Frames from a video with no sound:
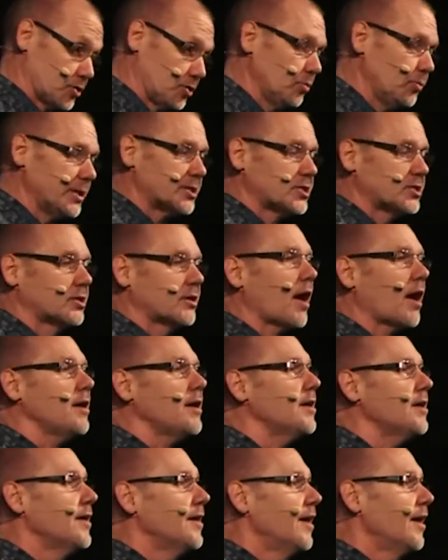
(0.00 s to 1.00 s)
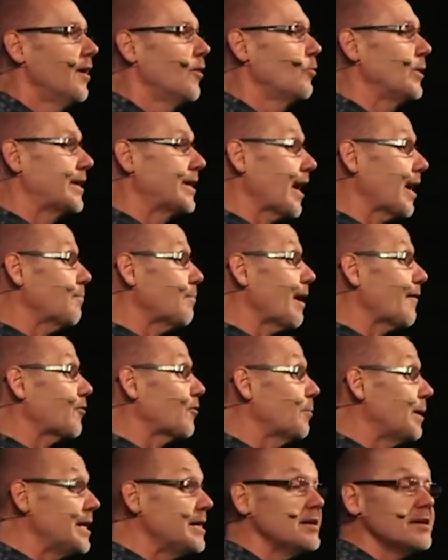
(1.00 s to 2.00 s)
2 weeks today, we came back
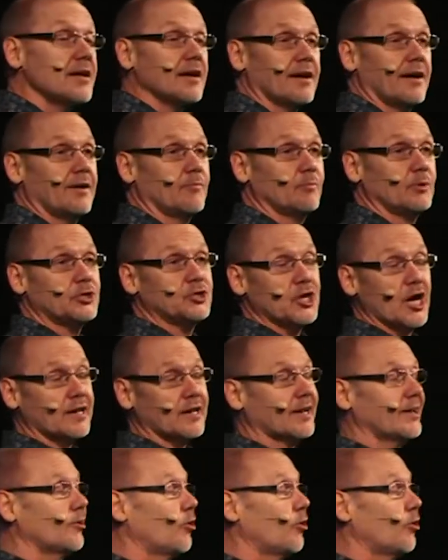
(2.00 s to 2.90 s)
from India and we shared a